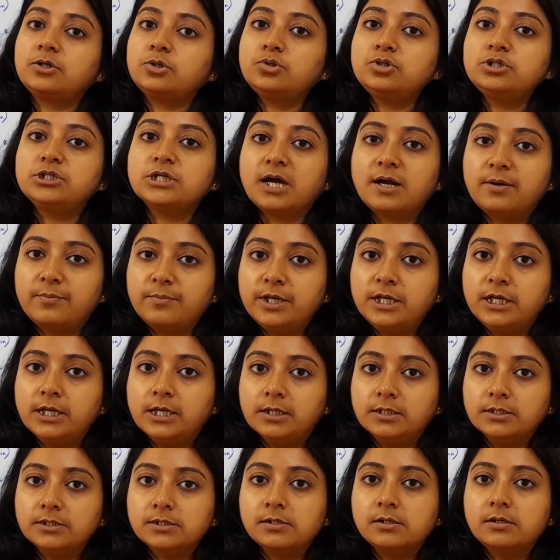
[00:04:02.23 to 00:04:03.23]
to
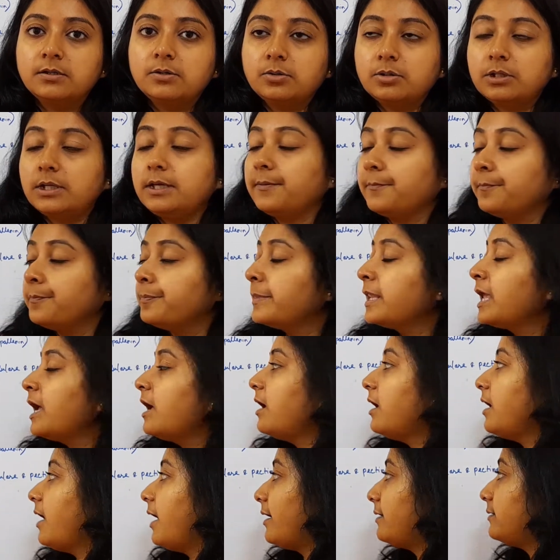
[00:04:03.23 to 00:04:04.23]
germinate. Okay,
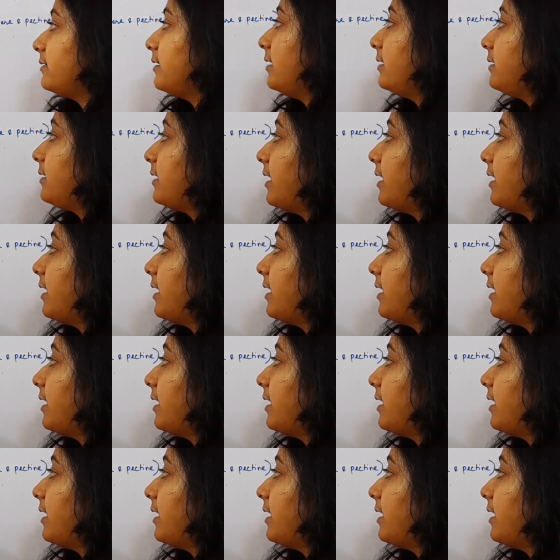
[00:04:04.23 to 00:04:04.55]
at that